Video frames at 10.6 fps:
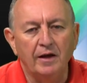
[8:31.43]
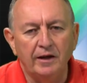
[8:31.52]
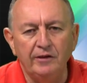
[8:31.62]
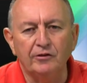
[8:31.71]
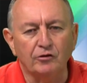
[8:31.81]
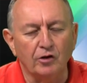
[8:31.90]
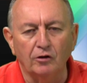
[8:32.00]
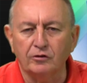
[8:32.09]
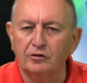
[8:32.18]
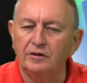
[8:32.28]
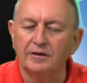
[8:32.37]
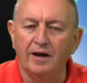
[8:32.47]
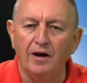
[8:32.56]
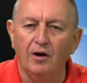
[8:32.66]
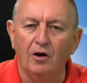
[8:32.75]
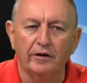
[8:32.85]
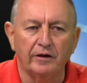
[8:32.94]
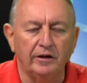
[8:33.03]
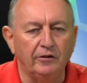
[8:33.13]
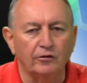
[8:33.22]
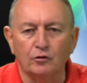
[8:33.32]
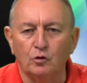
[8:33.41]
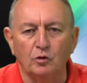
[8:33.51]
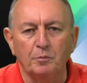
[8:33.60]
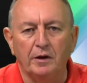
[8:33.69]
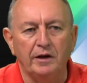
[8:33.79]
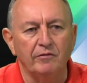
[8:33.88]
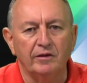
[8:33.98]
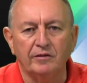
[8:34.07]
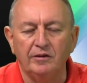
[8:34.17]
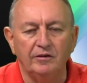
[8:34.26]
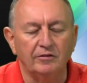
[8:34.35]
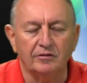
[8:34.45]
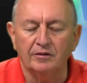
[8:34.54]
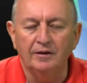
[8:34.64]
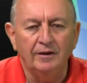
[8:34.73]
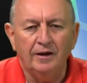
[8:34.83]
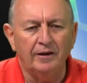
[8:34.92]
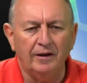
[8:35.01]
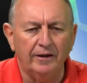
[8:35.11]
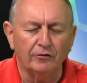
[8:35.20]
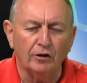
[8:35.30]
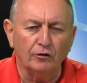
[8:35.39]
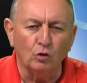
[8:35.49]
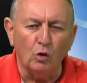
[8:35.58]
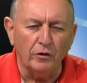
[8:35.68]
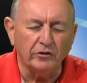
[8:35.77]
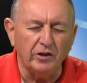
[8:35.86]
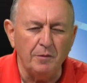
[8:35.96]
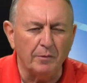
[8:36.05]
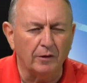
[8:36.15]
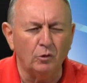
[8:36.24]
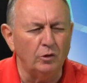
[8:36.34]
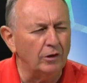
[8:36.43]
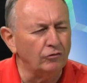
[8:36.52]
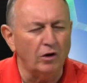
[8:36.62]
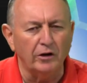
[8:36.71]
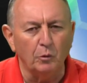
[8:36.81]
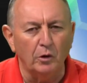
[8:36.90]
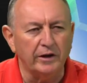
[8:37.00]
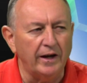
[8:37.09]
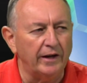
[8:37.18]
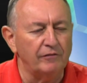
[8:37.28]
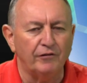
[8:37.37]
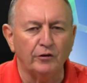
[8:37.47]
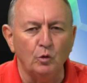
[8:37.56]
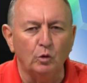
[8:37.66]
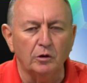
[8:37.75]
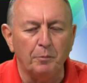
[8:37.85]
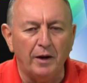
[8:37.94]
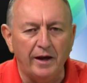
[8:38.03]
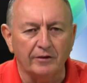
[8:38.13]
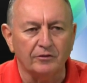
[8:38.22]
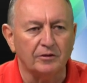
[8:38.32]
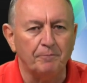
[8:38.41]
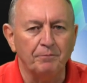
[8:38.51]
He's a Chelsea diehard, and he just couldn't believe it. And I saw the team. I was trying to work out if I knew all the players.